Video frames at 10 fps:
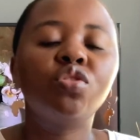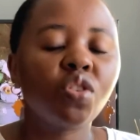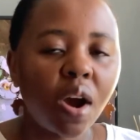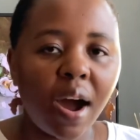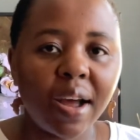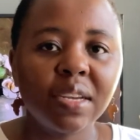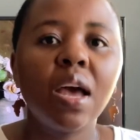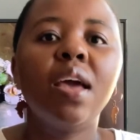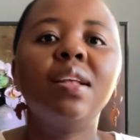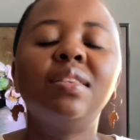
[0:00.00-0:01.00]
your card.
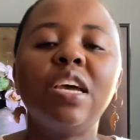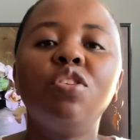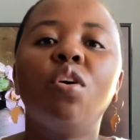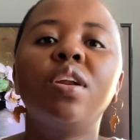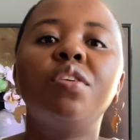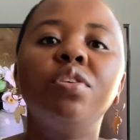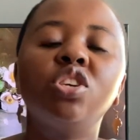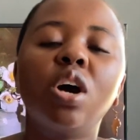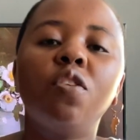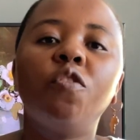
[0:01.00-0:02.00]
Instead, you're going to
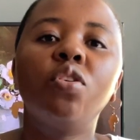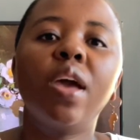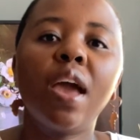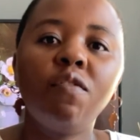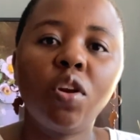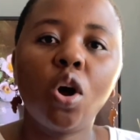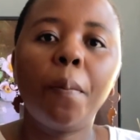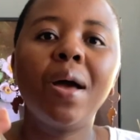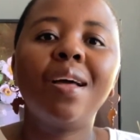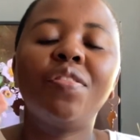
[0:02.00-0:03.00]
reach out for the envelope